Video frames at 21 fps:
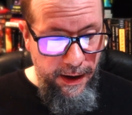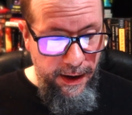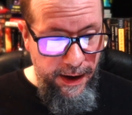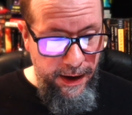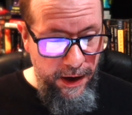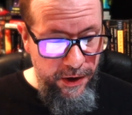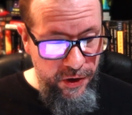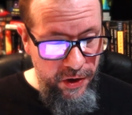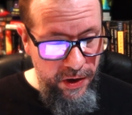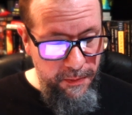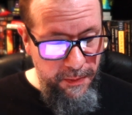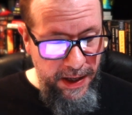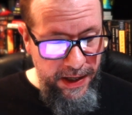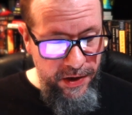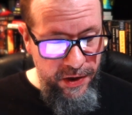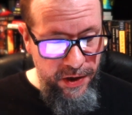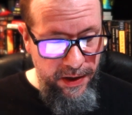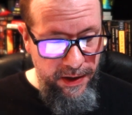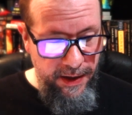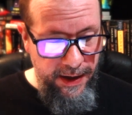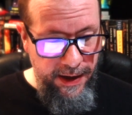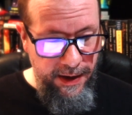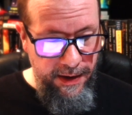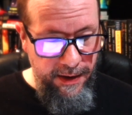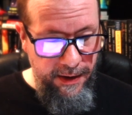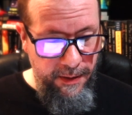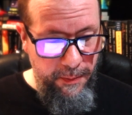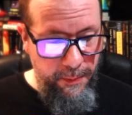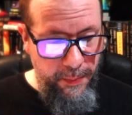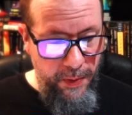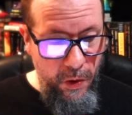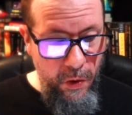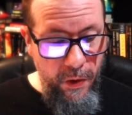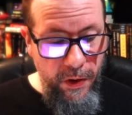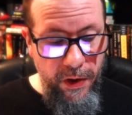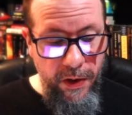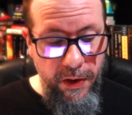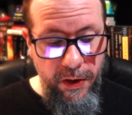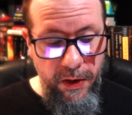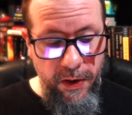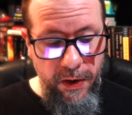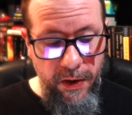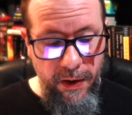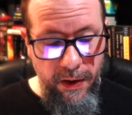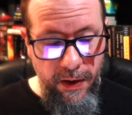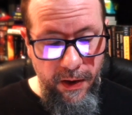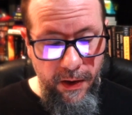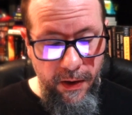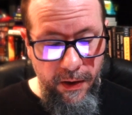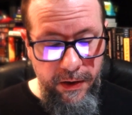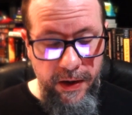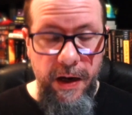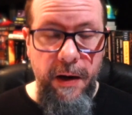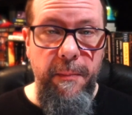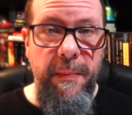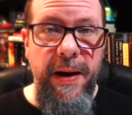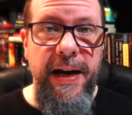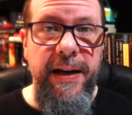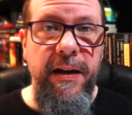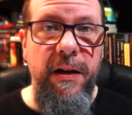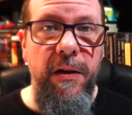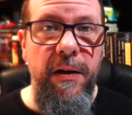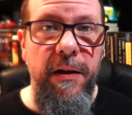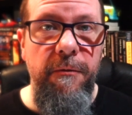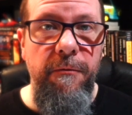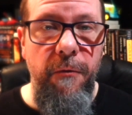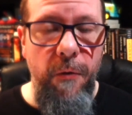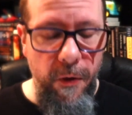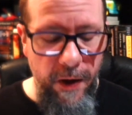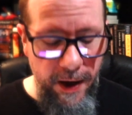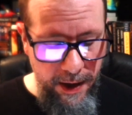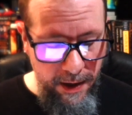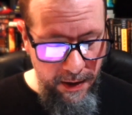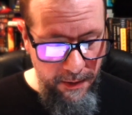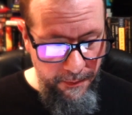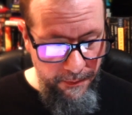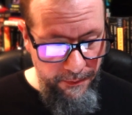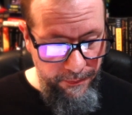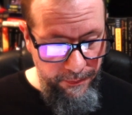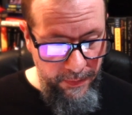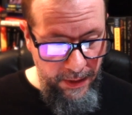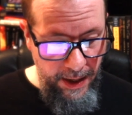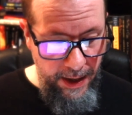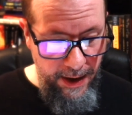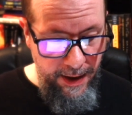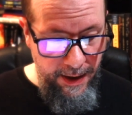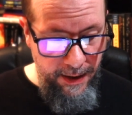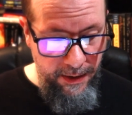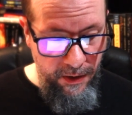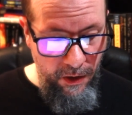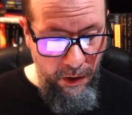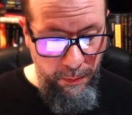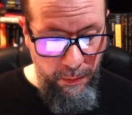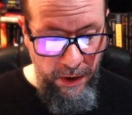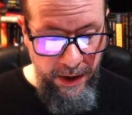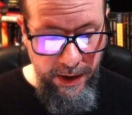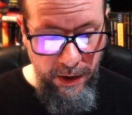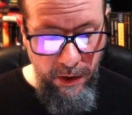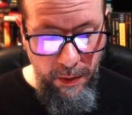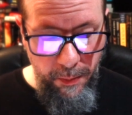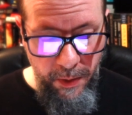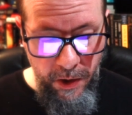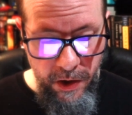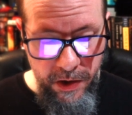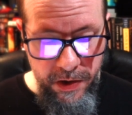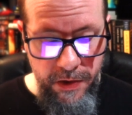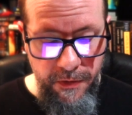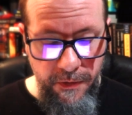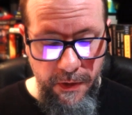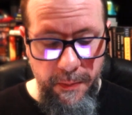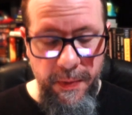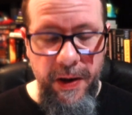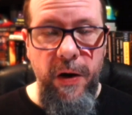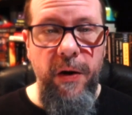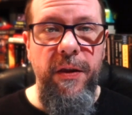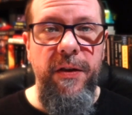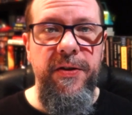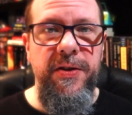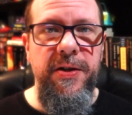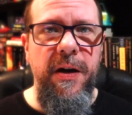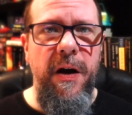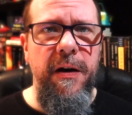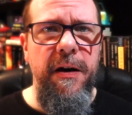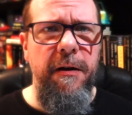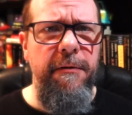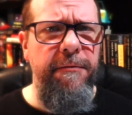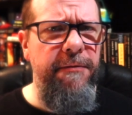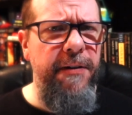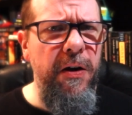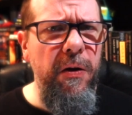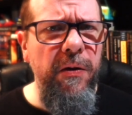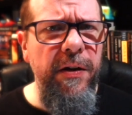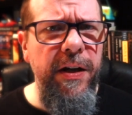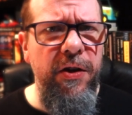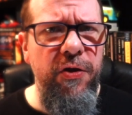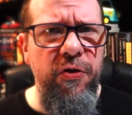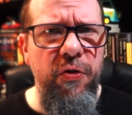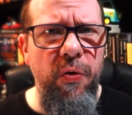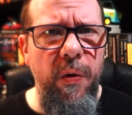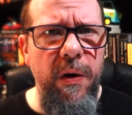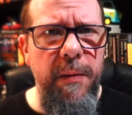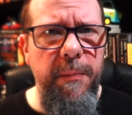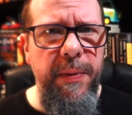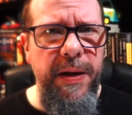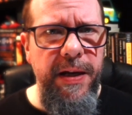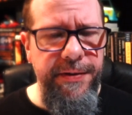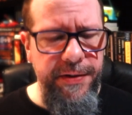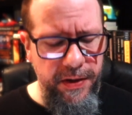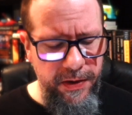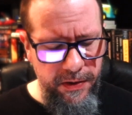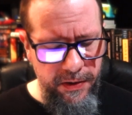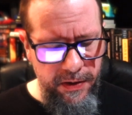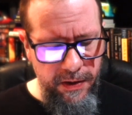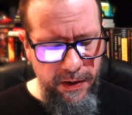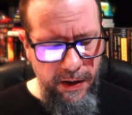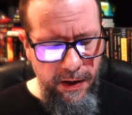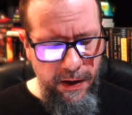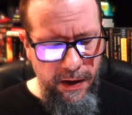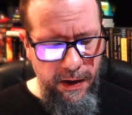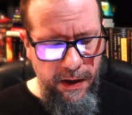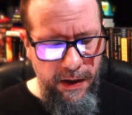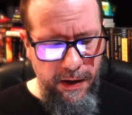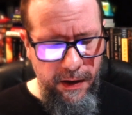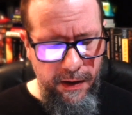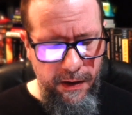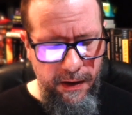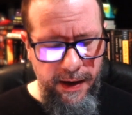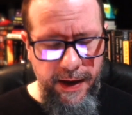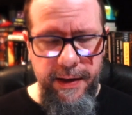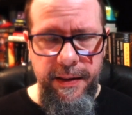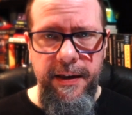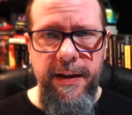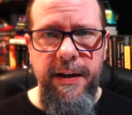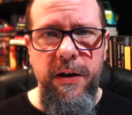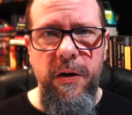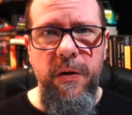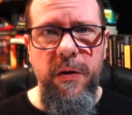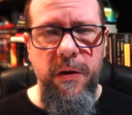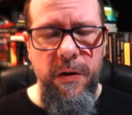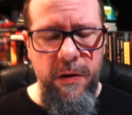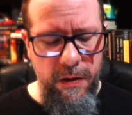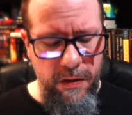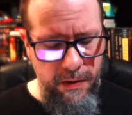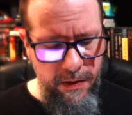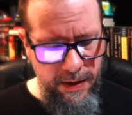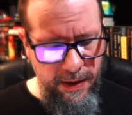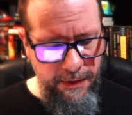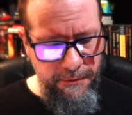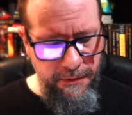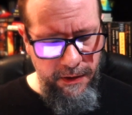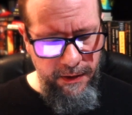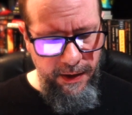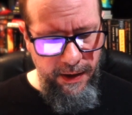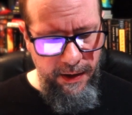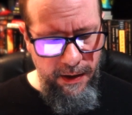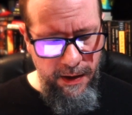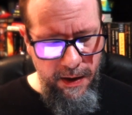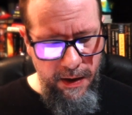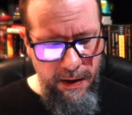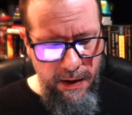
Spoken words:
And I should mention that both The Immaculate Void and I'll Bring You the Birds from Out of the Sky are fairly short pieces. I think you could definitely,